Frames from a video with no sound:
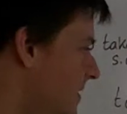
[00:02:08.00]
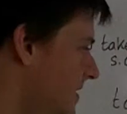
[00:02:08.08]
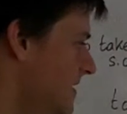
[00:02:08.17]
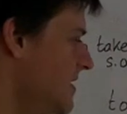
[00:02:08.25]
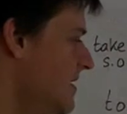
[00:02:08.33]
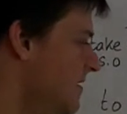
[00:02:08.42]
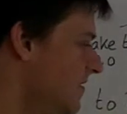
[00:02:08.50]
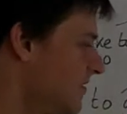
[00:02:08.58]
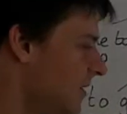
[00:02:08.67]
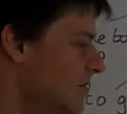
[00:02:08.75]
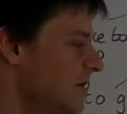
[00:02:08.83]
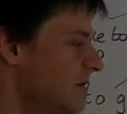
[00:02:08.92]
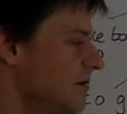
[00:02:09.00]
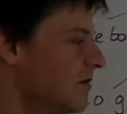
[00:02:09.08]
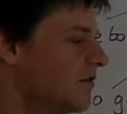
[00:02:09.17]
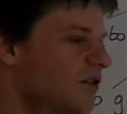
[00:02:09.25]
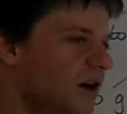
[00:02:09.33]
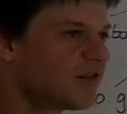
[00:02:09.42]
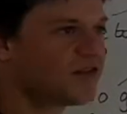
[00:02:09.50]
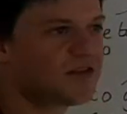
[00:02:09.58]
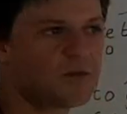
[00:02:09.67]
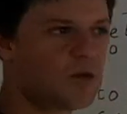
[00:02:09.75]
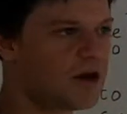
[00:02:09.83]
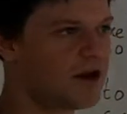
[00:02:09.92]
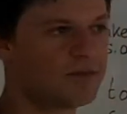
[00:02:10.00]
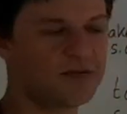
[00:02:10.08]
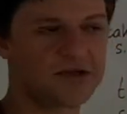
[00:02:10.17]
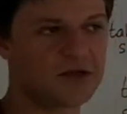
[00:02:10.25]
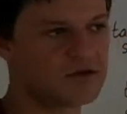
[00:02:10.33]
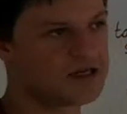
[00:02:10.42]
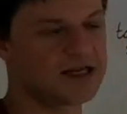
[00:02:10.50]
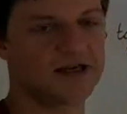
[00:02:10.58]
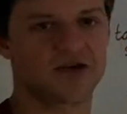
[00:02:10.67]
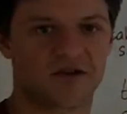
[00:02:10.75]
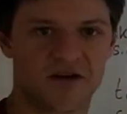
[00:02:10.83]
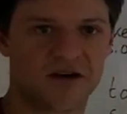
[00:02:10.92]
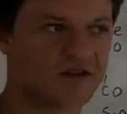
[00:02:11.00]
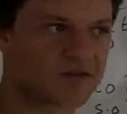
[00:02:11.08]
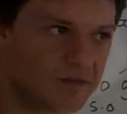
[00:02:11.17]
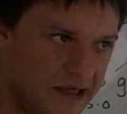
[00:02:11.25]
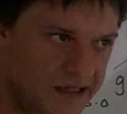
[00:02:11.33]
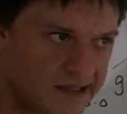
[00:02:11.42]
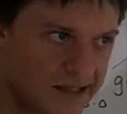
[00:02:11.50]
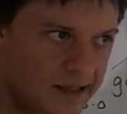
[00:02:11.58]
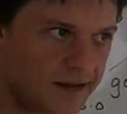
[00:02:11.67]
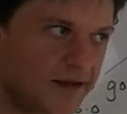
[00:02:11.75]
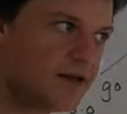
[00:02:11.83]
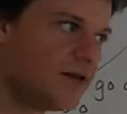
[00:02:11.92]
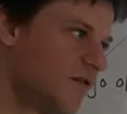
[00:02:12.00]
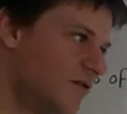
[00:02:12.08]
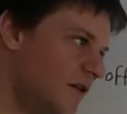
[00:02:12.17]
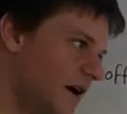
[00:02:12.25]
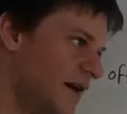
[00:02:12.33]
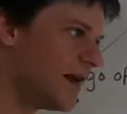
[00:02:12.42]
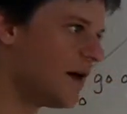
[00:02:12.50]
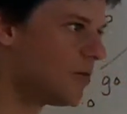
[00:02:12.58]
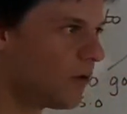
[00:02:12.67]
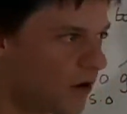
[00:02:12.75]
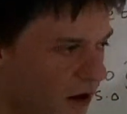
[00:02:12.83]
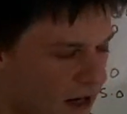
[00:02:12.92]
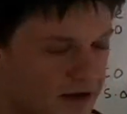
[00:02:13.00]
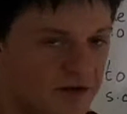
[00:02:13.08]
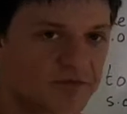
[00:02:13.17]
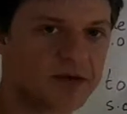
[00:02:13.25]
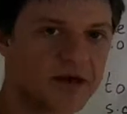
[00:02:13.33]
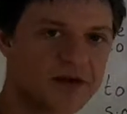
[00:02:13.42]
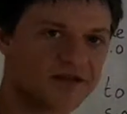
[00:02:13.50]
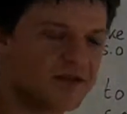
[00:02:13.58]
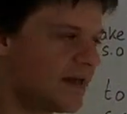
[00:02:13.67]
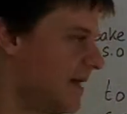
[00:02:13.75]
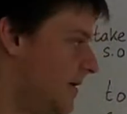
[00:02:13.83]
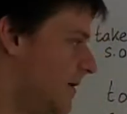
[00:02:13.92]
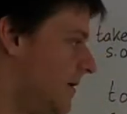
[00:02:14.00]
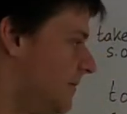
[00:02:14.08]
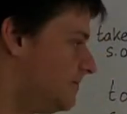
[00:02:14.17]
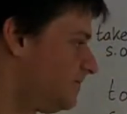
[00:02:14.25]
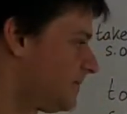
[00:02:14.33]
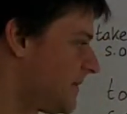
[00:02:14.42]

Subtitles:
them. So you size someone up usually in your first meeting. You find out what kind of person they are.